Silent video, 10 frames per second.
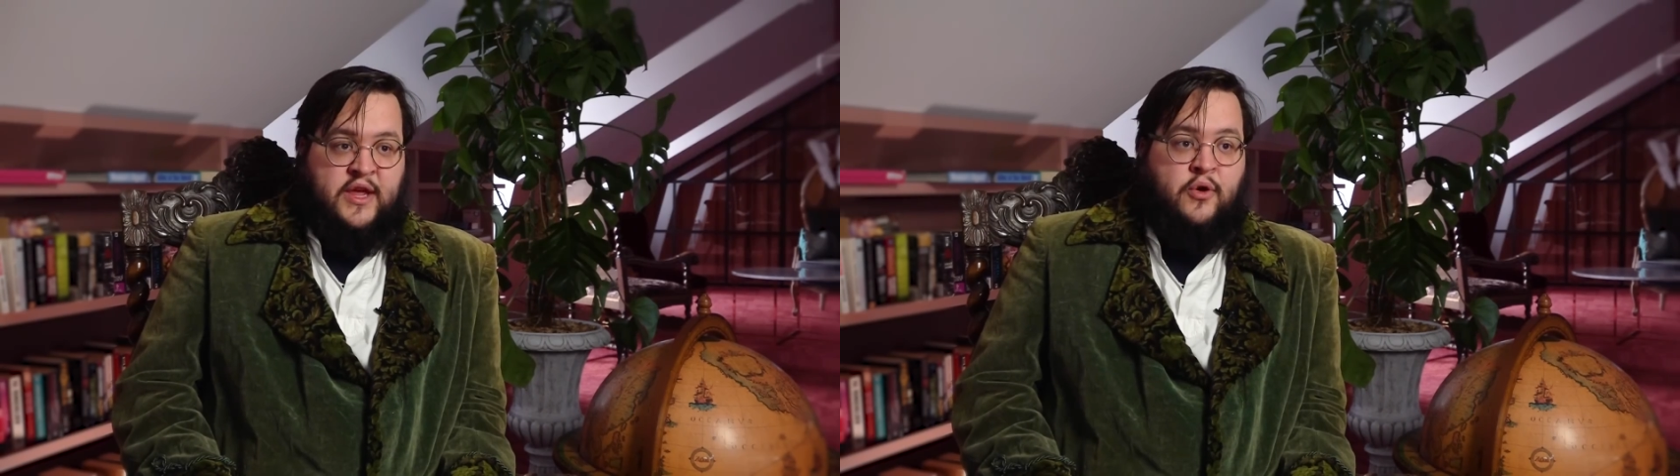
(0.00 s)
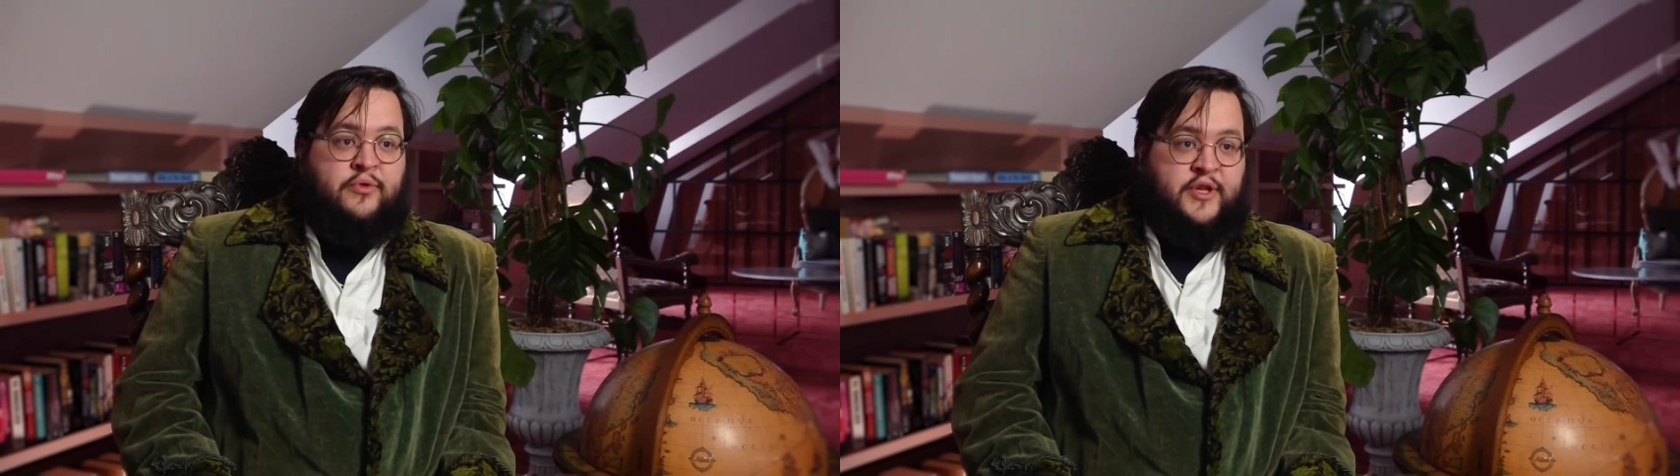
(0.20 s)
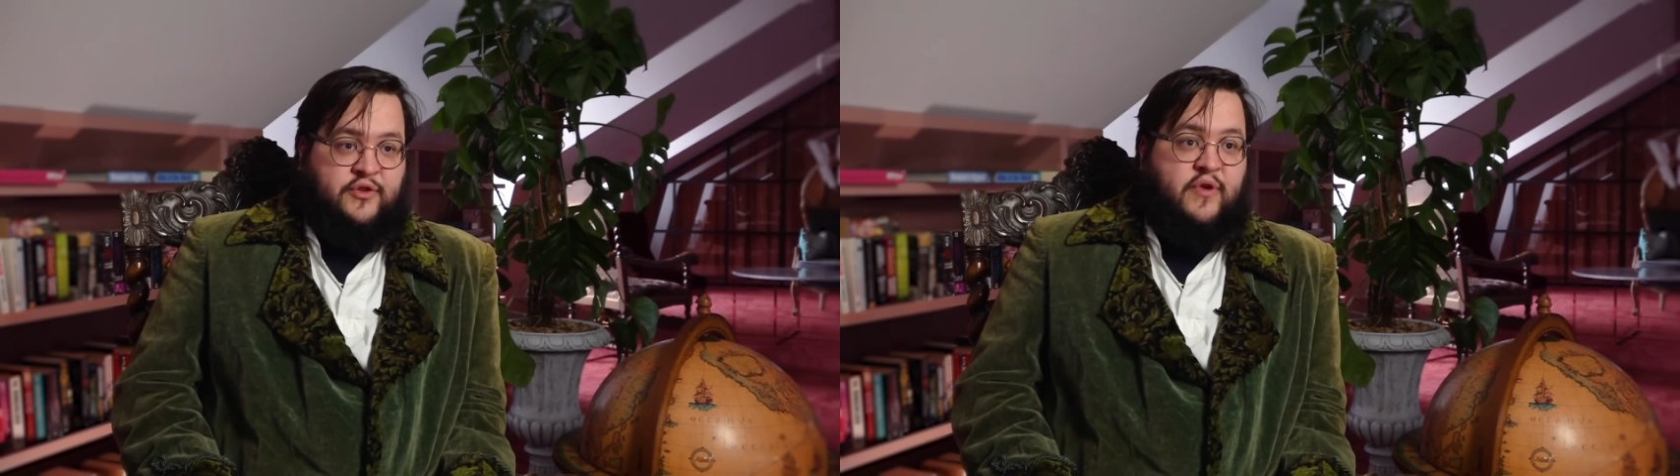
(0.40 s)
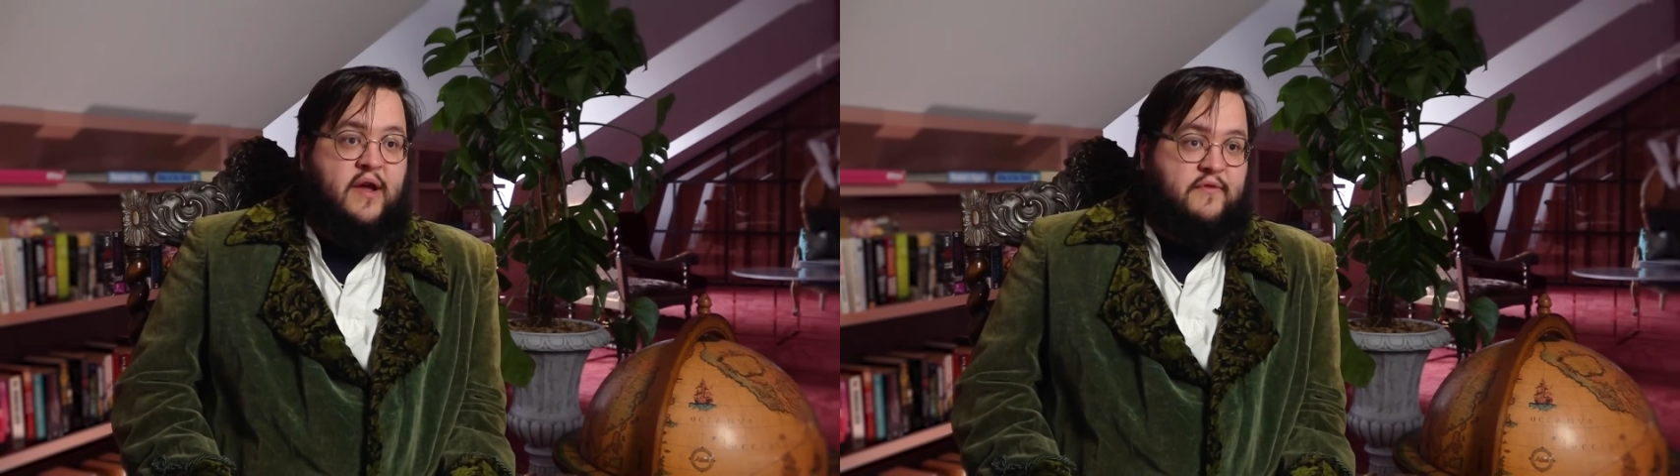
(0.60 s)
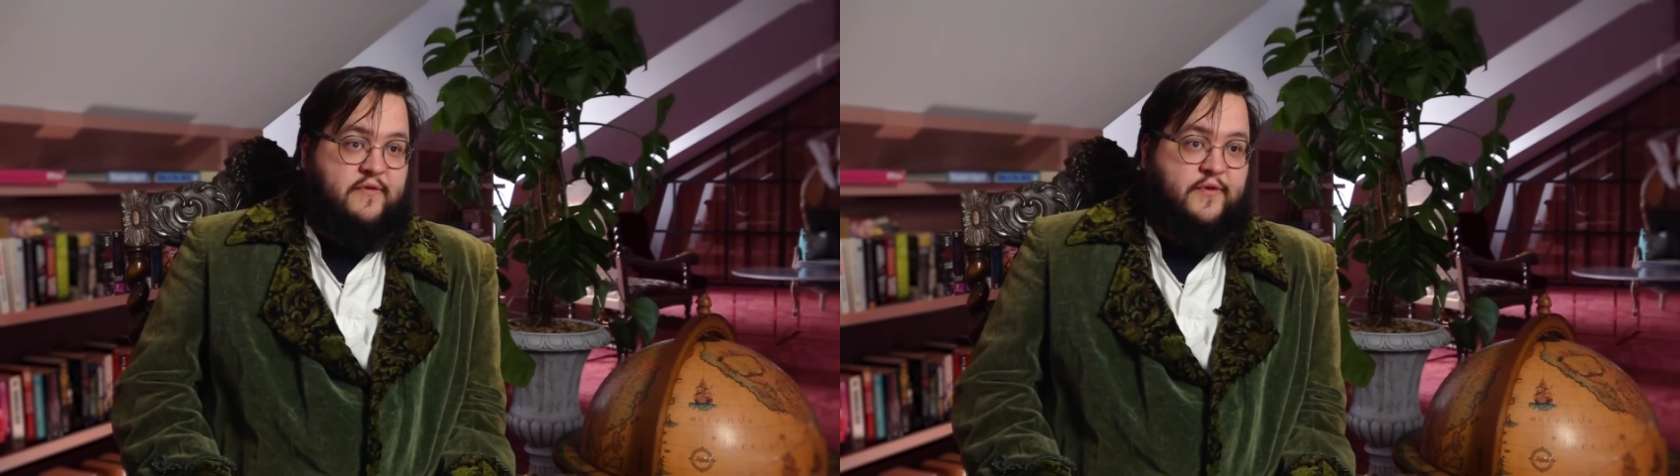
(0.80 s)
only
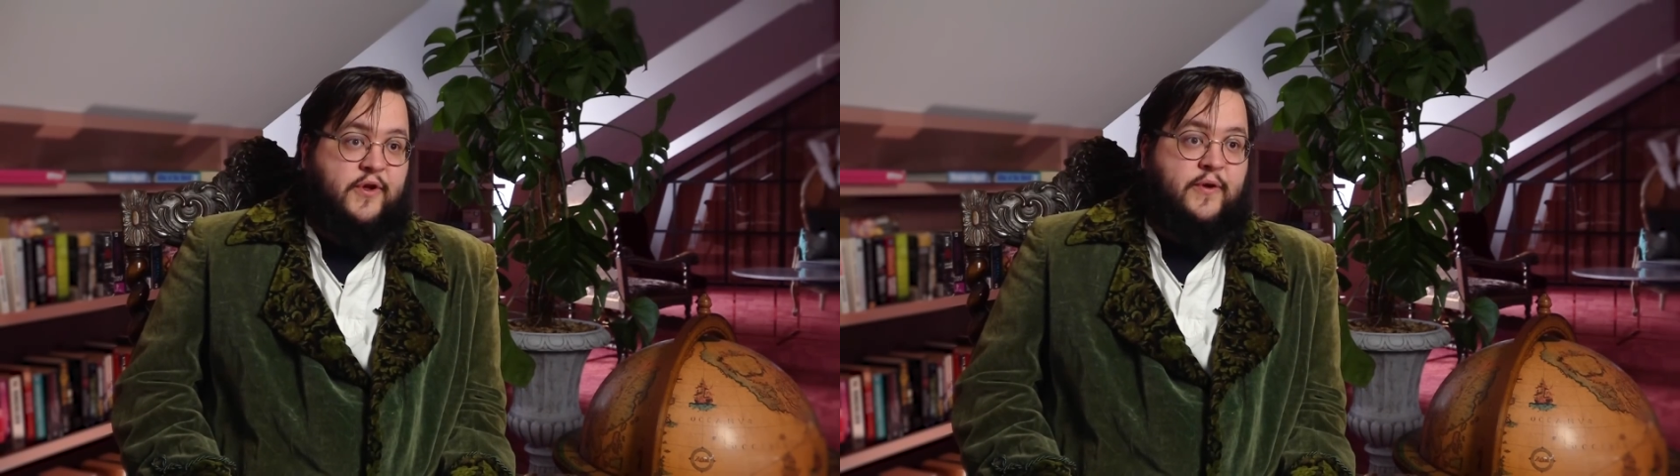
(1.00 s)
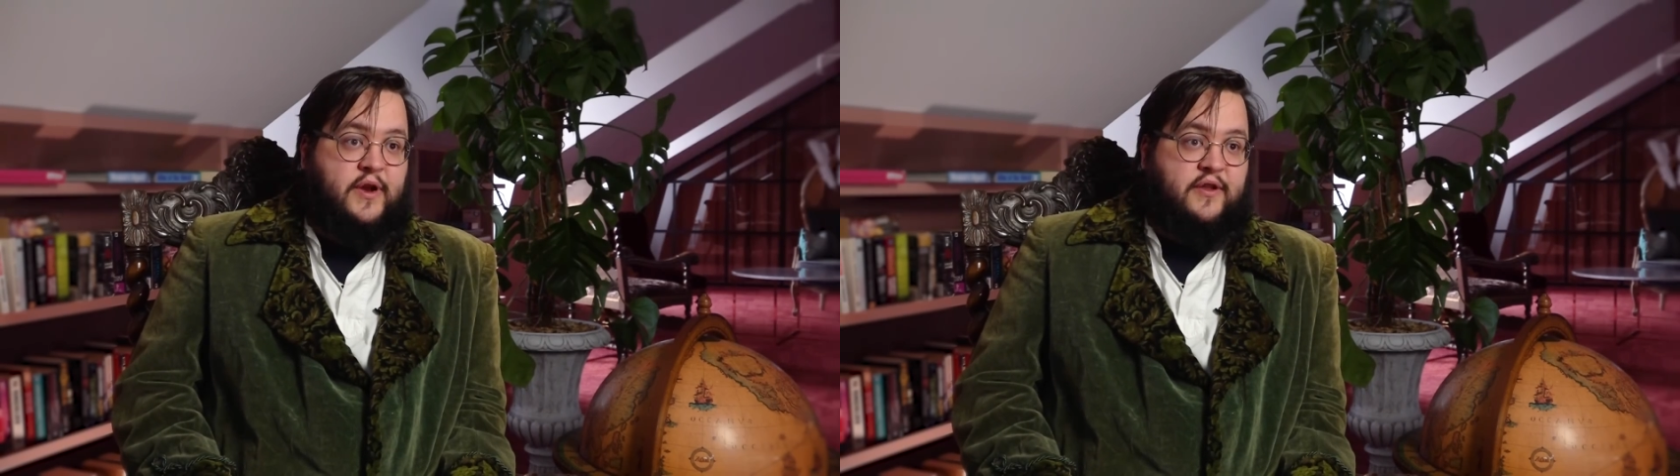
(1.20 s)
driver for your